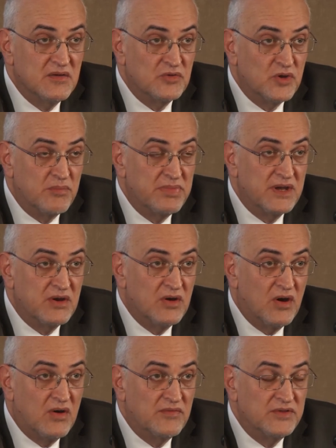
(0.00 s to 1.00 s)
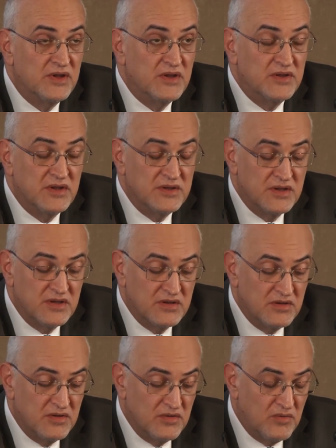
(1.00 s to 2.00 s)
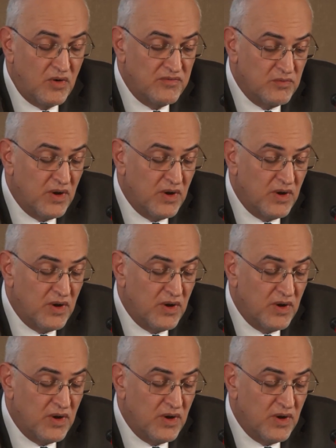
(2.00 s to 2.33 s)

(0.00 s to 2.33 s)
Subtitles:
topic of the of